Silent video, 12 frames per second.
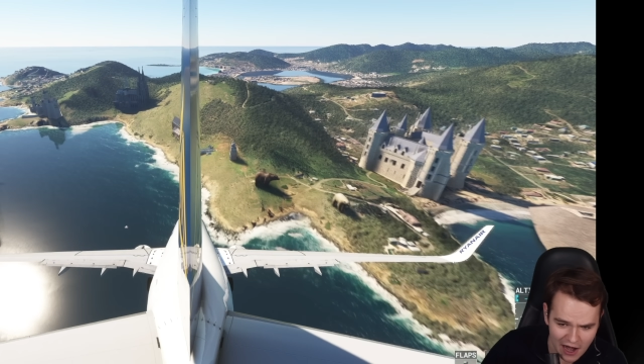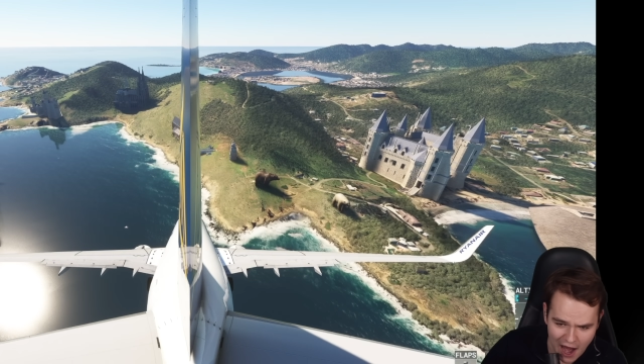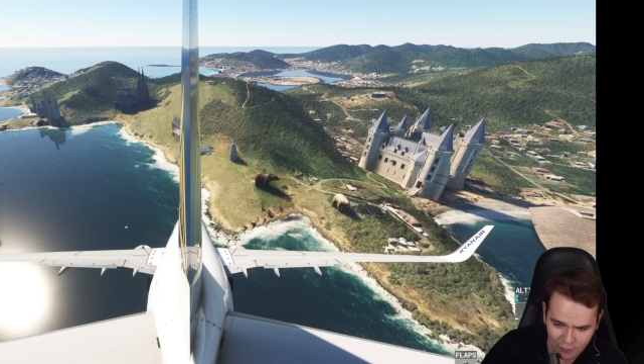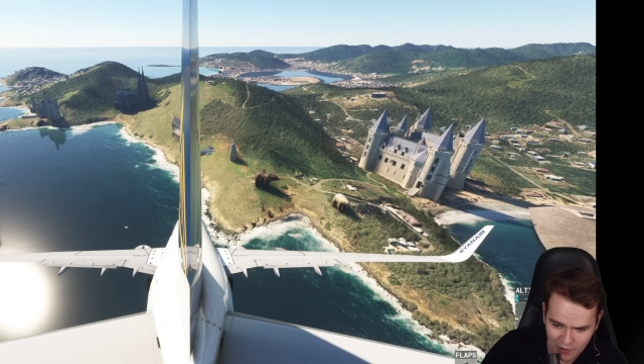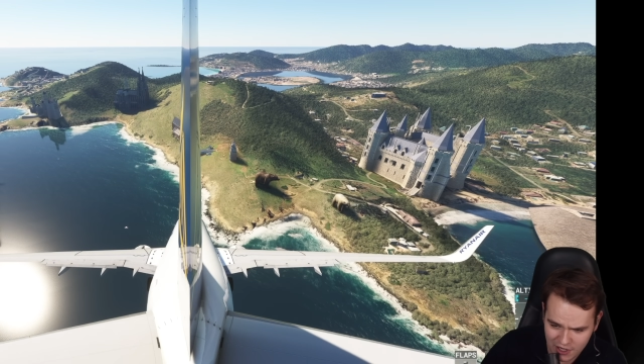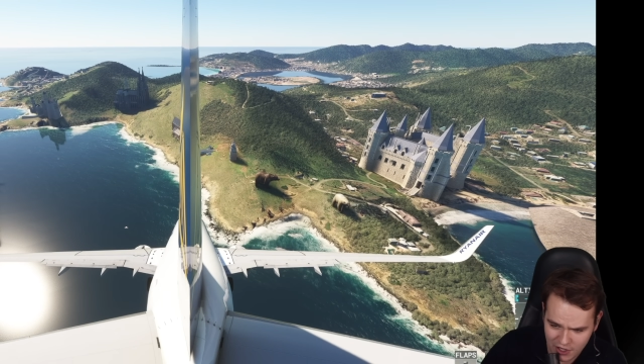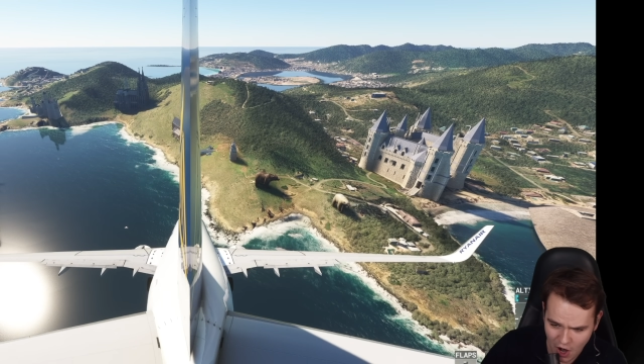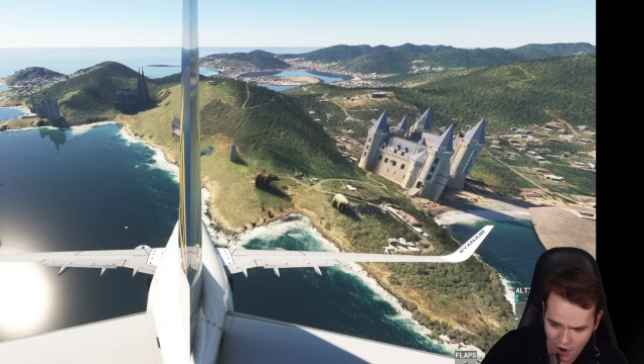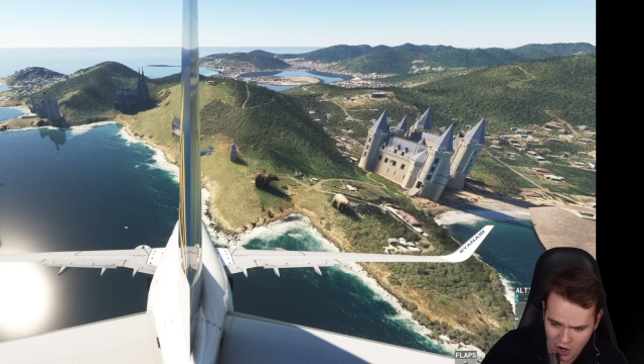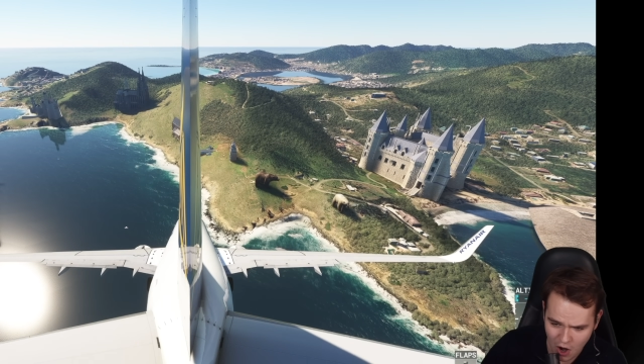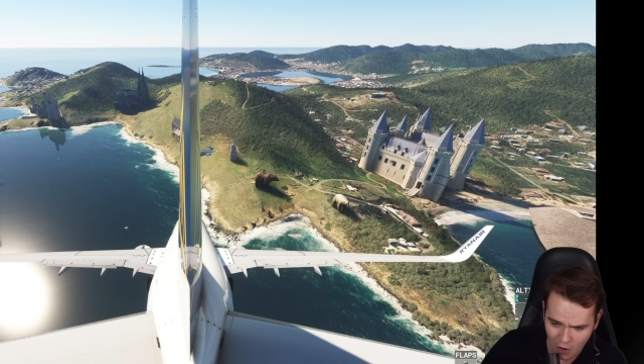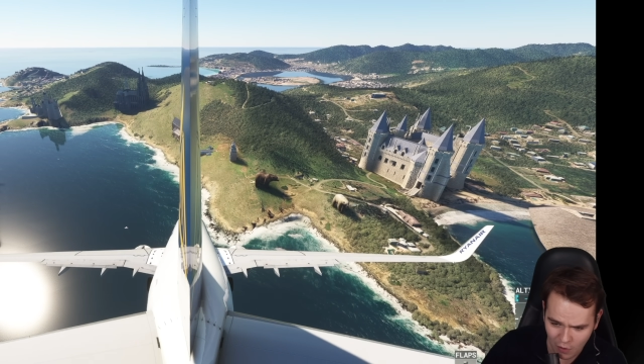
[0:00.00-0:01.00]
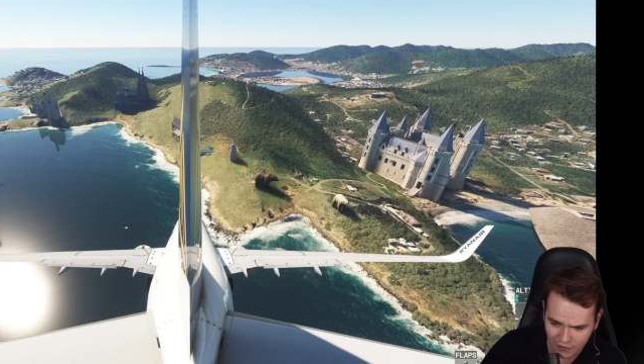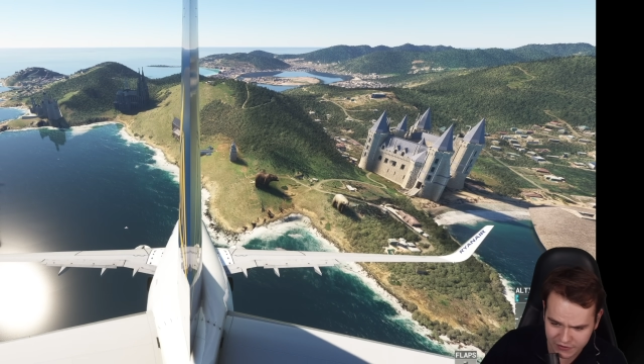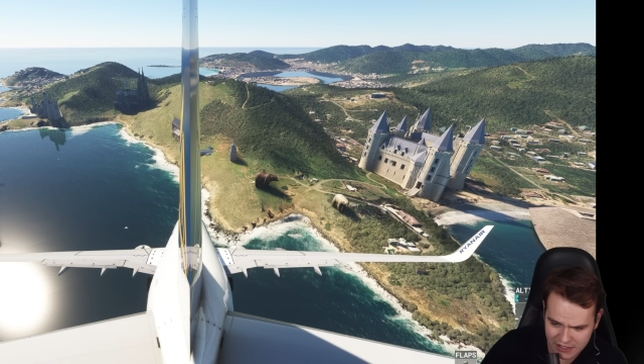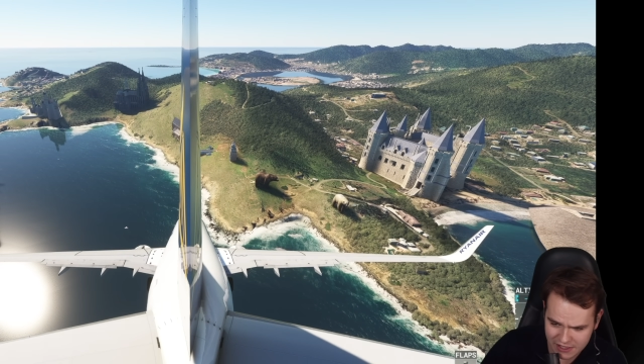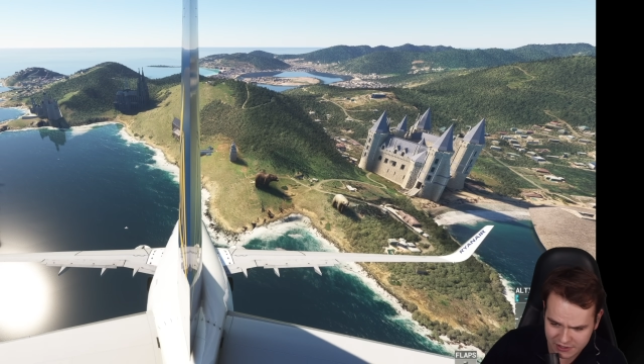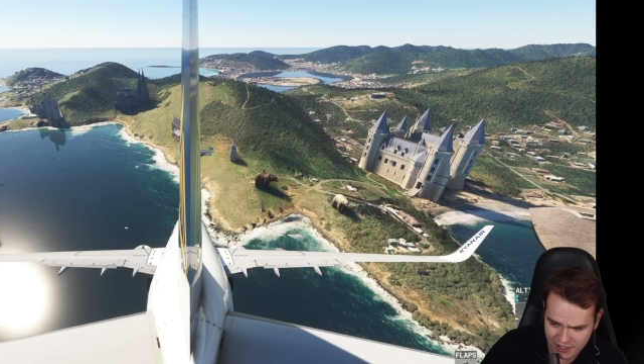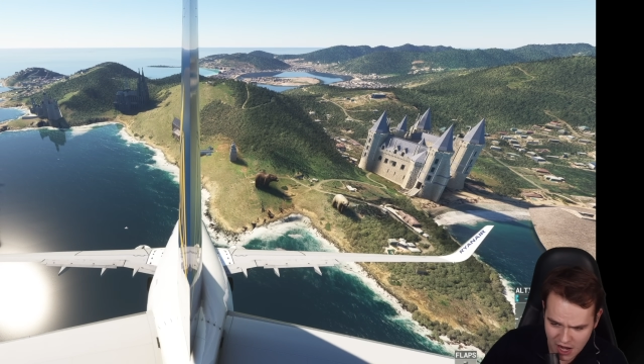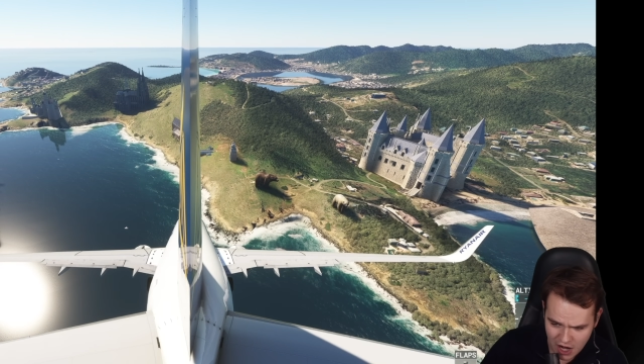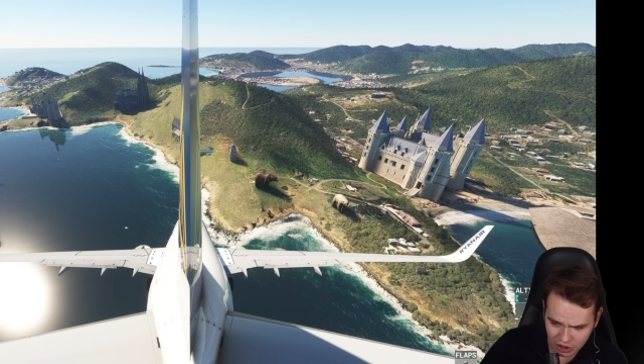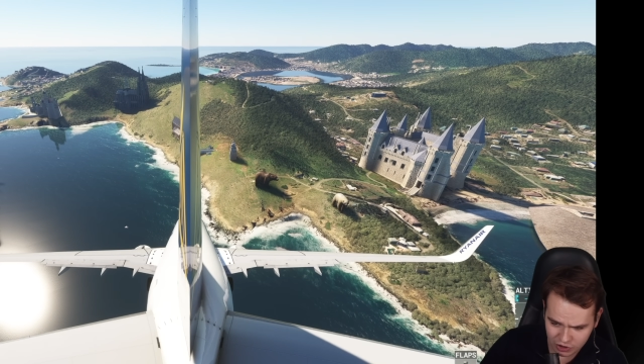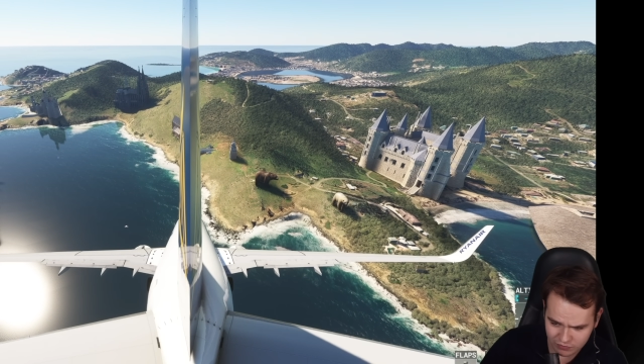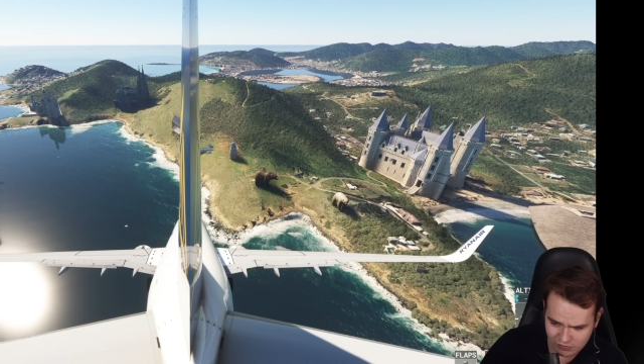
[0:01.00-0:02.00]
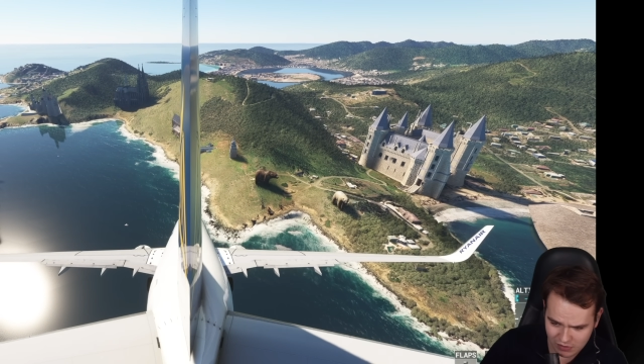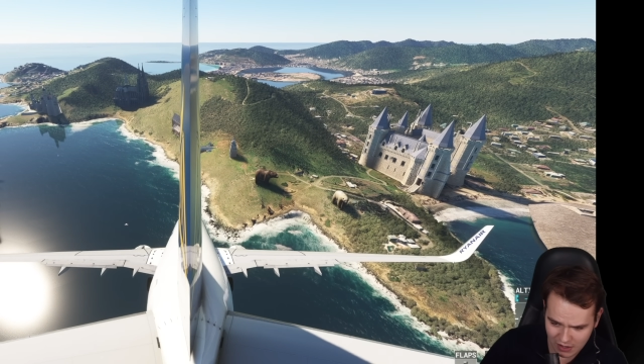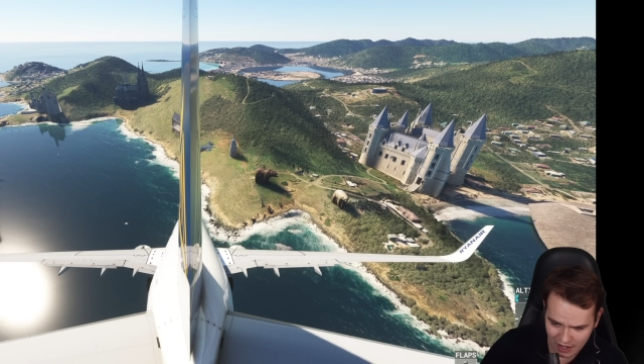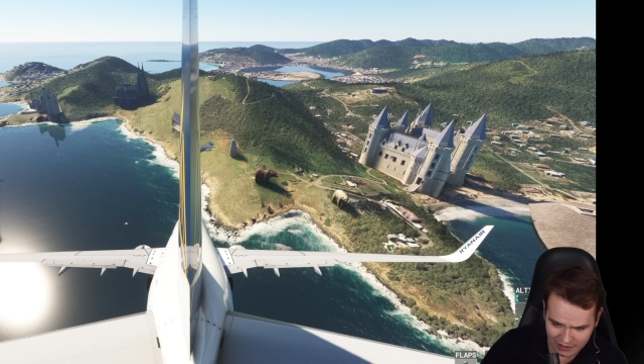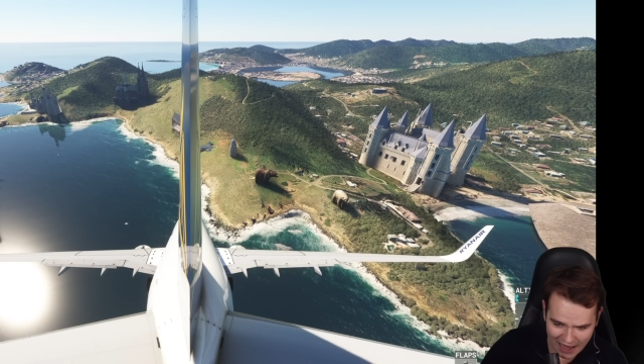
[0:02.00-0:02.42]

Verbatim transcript: I really don't know what these uh,